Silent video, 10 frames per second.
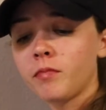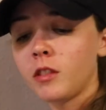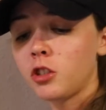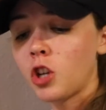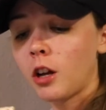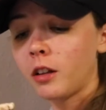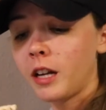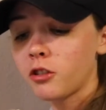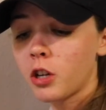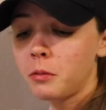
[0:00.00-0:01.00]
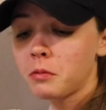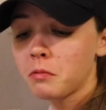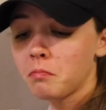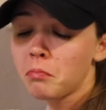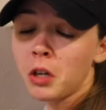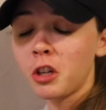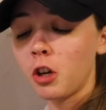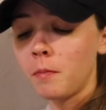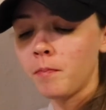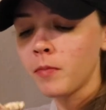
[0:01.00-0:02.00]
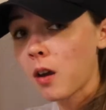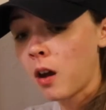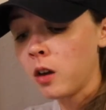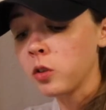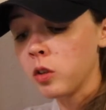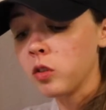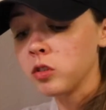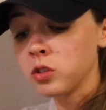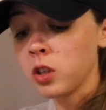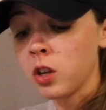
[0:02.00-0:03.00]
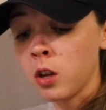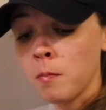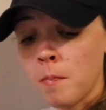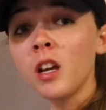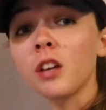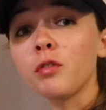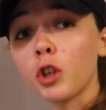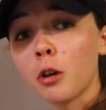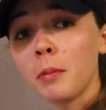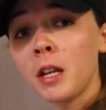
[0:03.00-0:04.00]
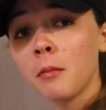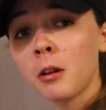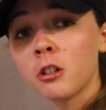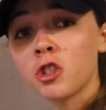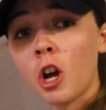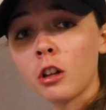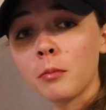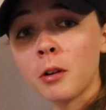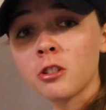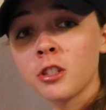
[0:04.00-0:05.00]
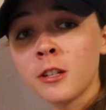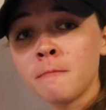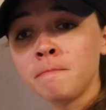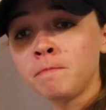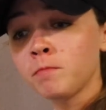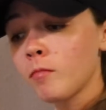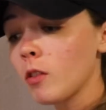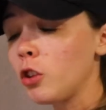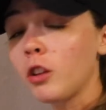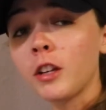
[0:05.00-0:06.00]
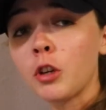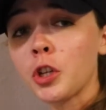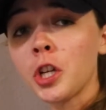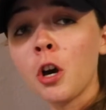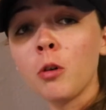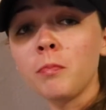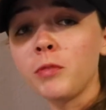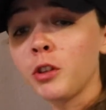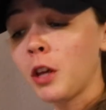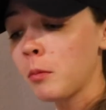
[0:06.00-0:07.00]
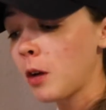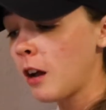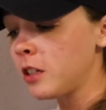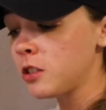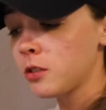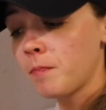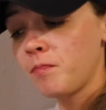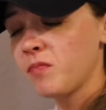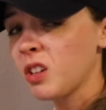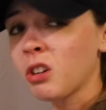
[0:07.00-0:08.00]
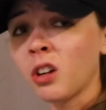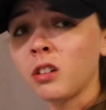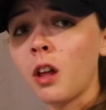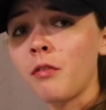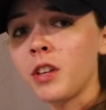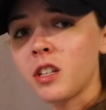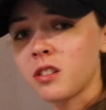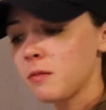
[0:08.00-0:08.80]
The chocolate ice cream's pretty good. I'd get this again. If you're a peanut butter and chocolate person, you like cookie dough, you like brownies, you're gonna love this.